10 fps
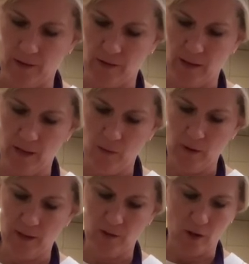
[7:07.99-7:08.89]
So you don't want
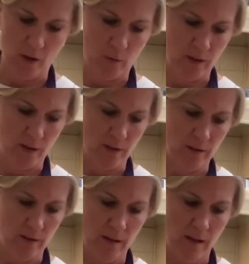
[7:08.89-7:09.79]
to start when you're
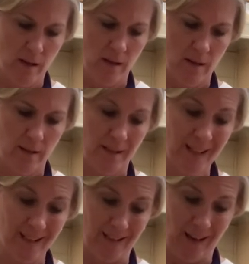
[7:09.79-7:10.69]

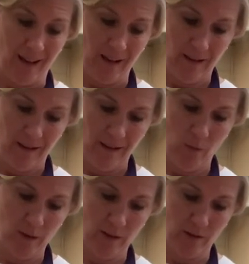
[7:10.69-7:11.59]
sixty, you
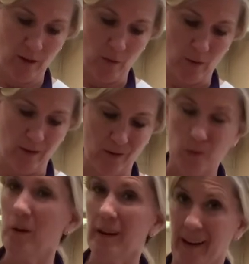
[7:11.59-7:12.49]
want to start when you're
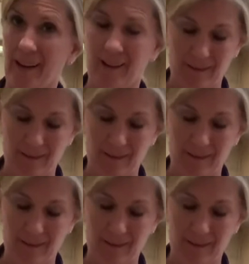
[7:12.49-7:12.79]
twenty.